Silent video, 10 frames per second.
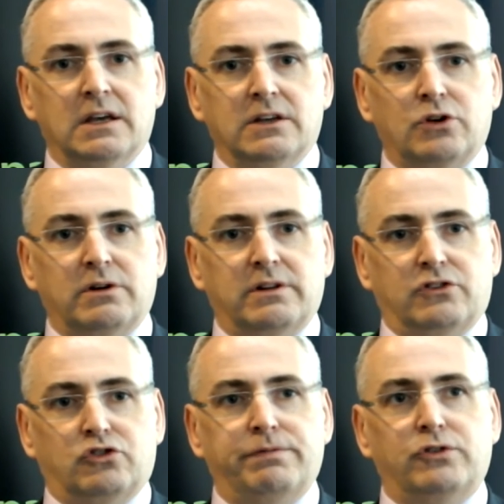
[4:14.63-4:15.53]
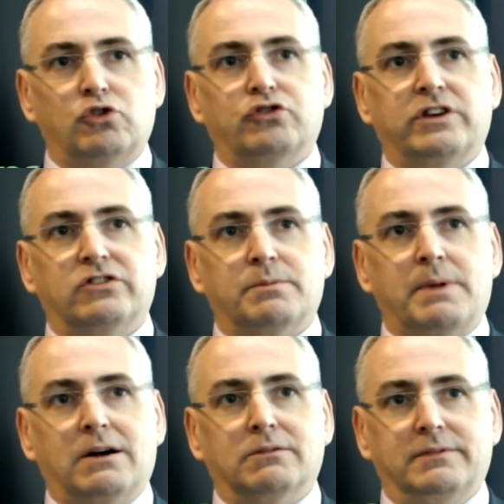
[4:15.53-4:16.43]
So for us, it's
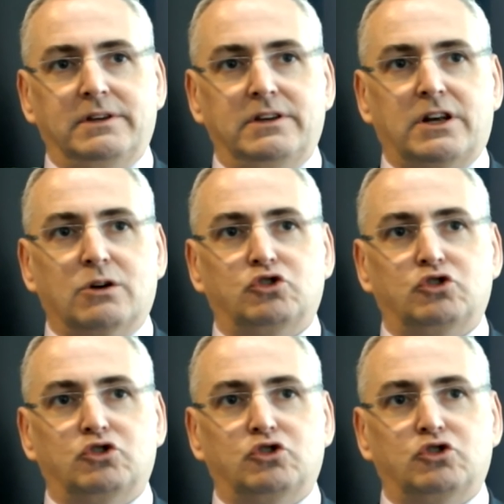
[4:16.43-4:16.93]
about, you know,